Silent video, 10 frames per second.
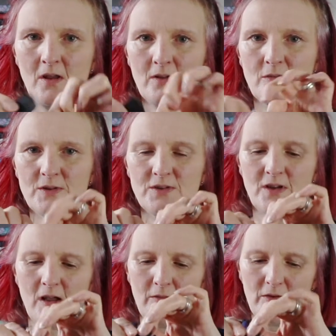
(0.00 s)
twisted
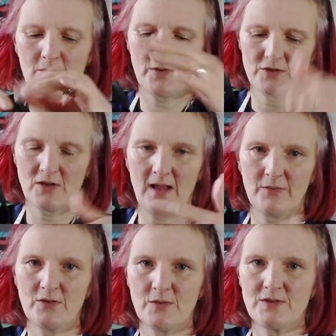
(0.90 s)
over, otherwise you'll have
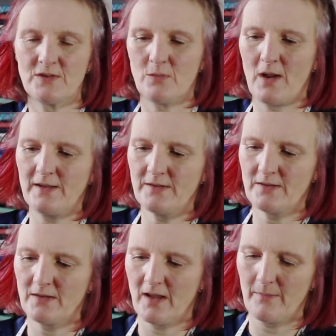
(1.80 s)
a twisted
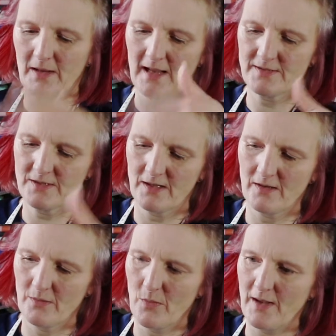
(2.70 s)
waist elastic
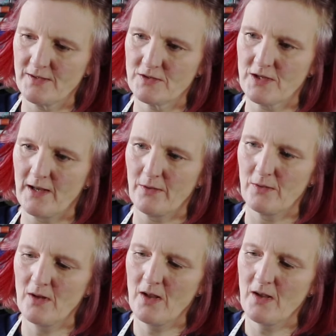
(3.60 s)
in the waist channel.
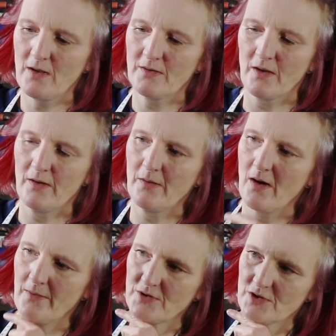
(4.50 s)
So
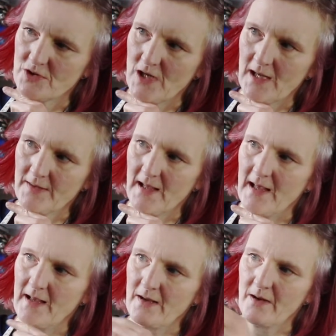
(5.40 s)
I've just checked
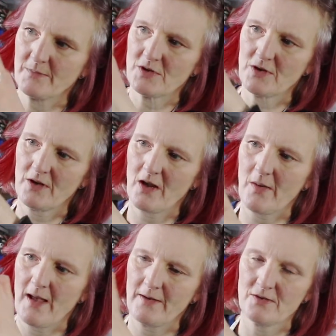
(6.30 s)
that, and I'm just going to go
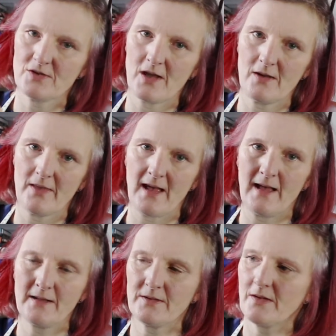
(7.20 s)
ahead and sew
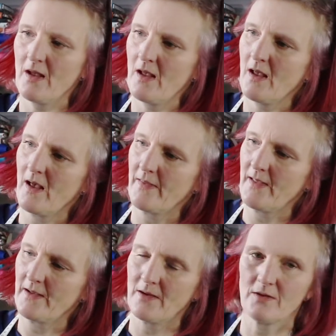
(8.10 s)
that, and
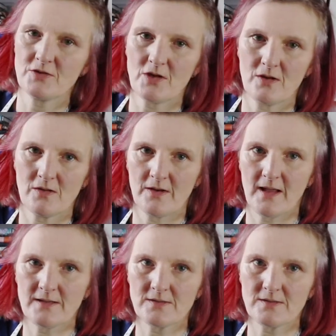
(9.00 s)
then I'll show you the next